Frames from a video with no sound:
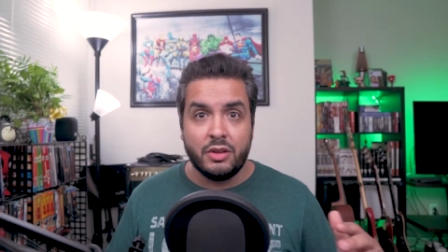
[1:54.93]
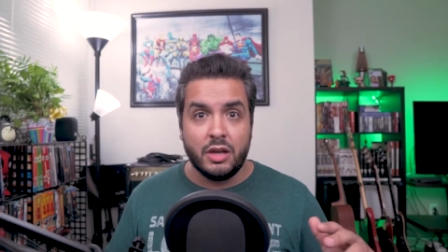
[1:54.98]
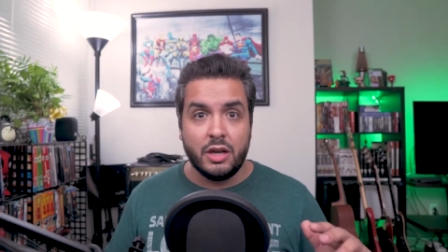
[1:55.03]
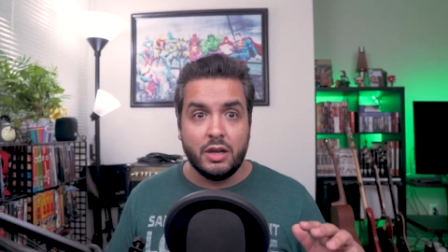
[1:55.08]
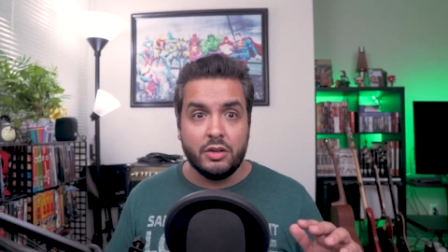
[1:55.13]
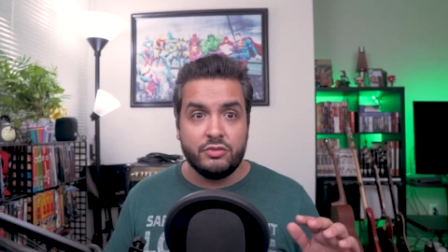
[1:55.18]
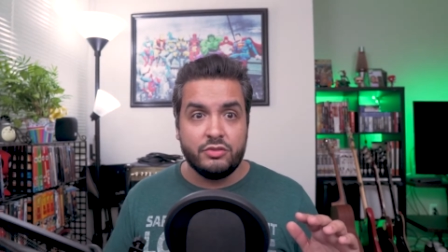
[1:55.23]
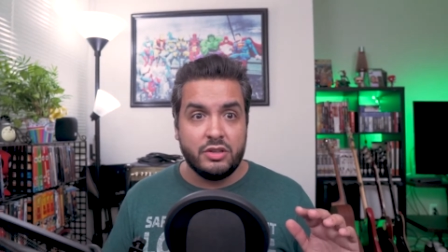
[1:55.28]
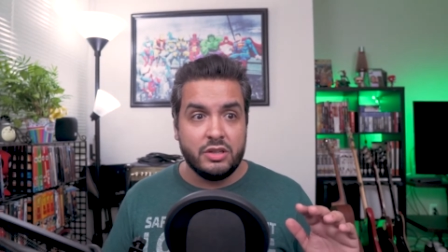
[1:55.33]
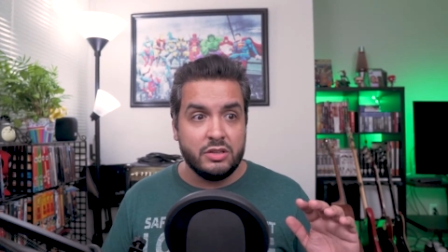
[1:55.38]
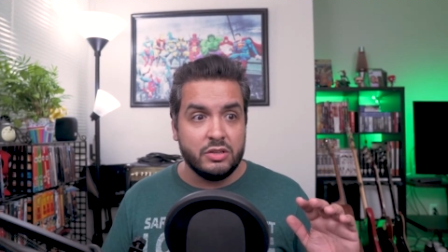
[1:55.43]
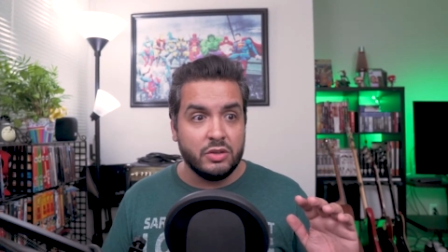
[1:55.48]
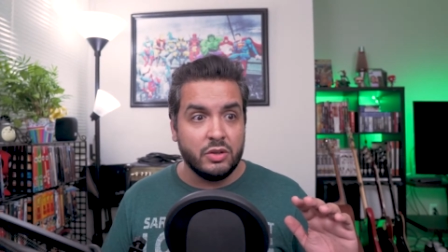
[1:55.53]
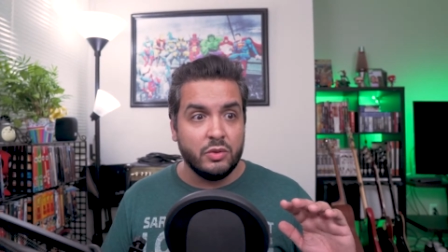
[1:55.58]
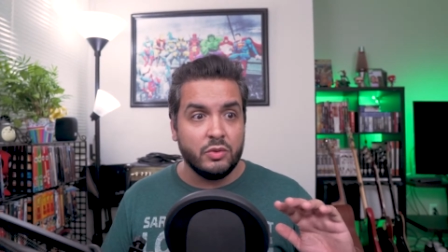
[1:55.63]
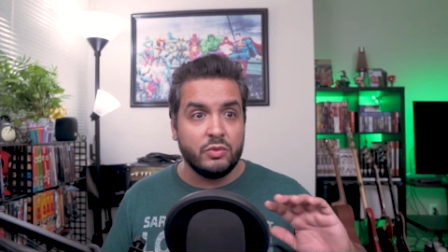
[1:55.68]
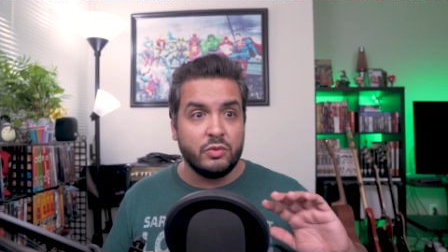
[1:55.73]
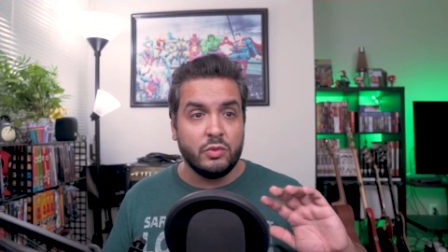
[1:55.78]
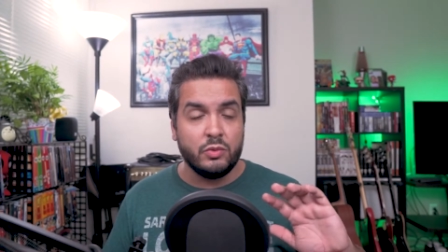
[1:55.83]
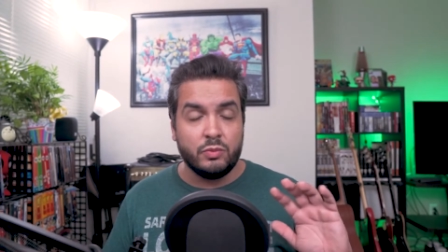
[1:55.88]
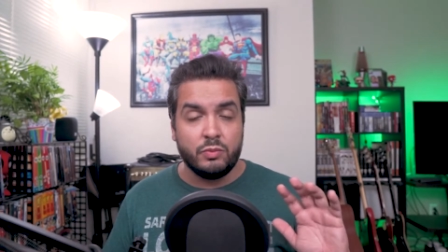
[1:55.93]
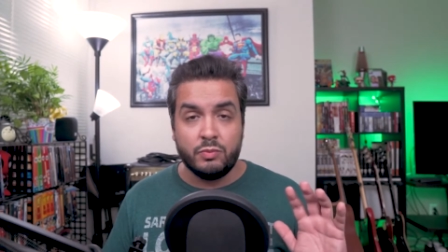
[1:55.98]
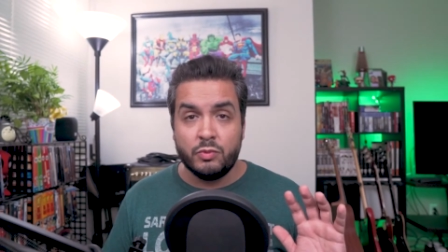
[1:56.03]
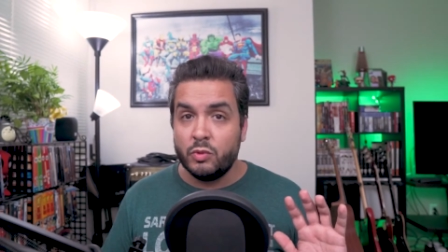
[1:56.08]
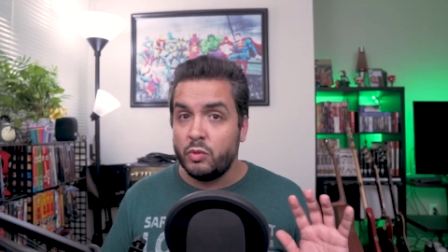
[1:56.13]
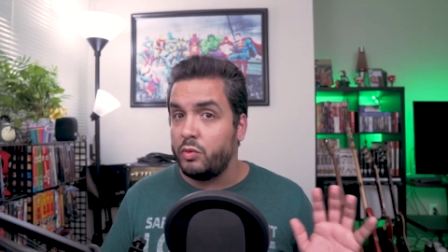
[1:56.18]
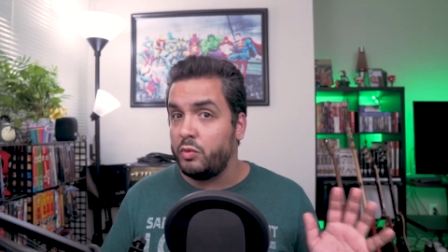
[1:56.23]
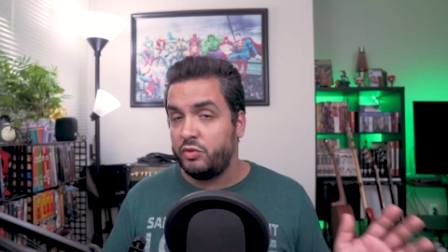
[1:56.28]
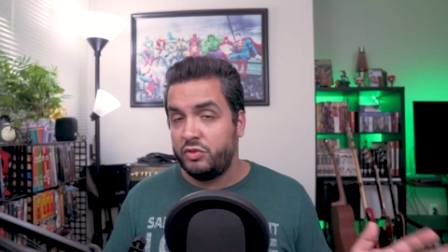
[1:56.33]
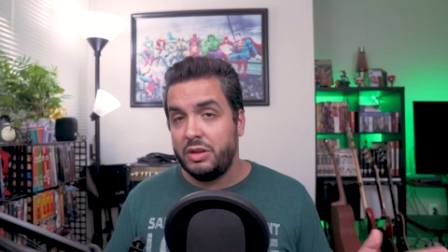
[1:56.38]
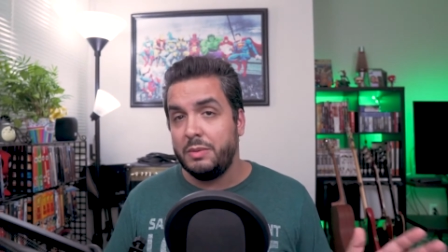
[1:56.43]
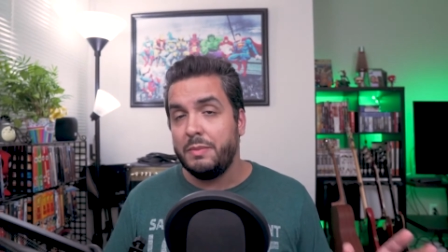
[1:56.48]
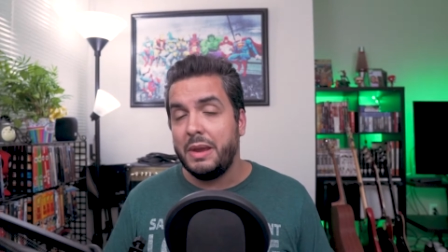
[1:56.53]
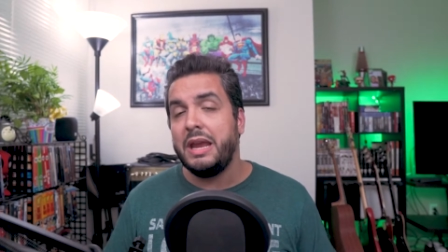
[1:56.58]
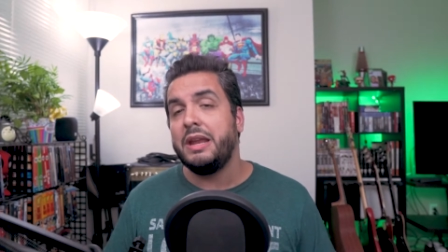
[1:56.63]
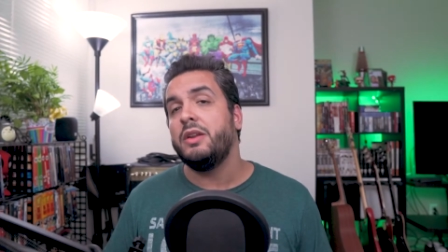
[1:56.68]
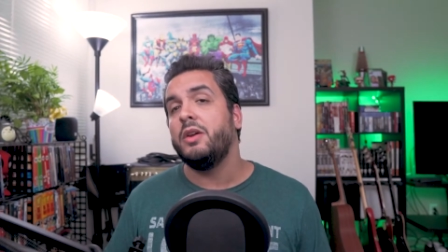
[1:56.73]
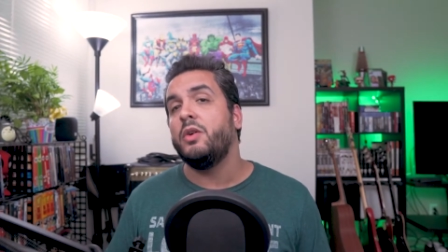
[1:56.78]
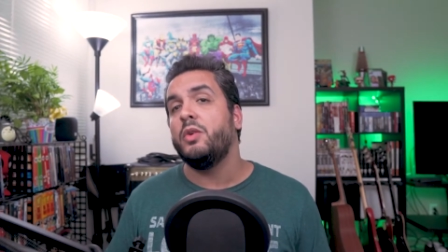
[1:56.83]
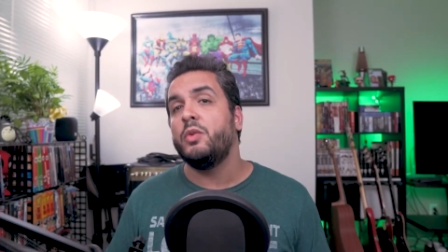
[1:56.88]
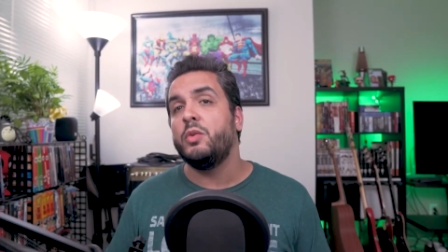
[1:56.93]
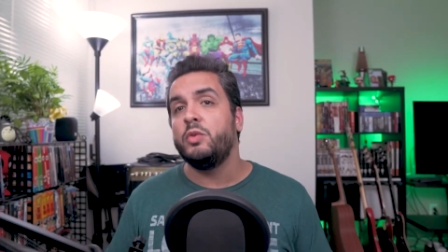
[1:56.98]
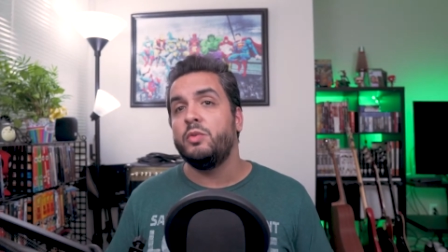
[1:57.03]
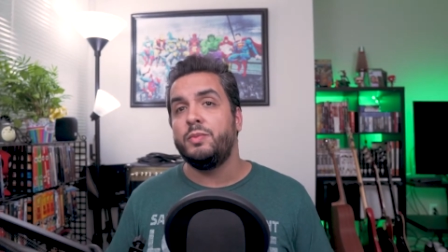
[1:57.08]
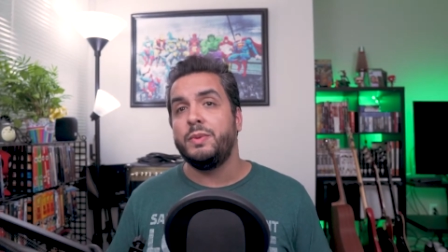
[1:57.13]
Uh, she knows who she may know who's